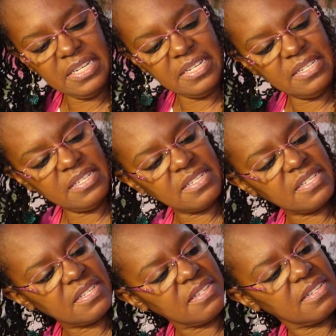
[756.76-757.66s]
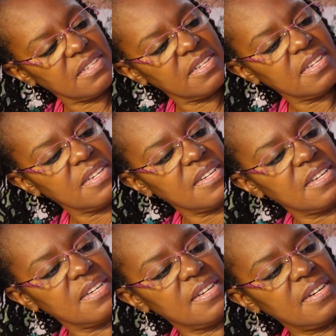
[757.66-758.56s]
is,
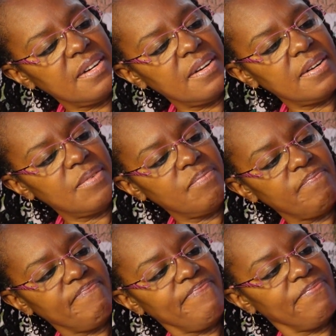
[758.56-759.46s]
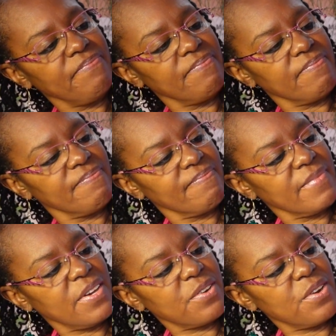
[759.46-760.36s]
I
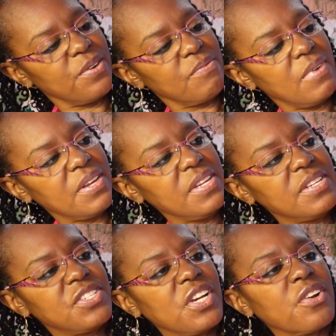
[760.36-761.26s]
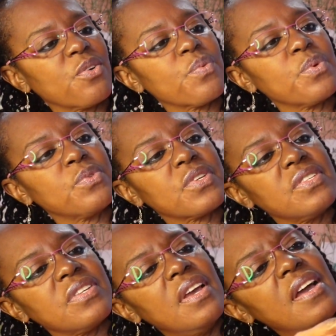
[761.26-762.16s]
don't know. I need to check her roots
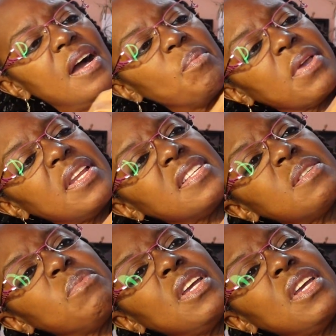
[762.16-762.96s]
because I'm getting some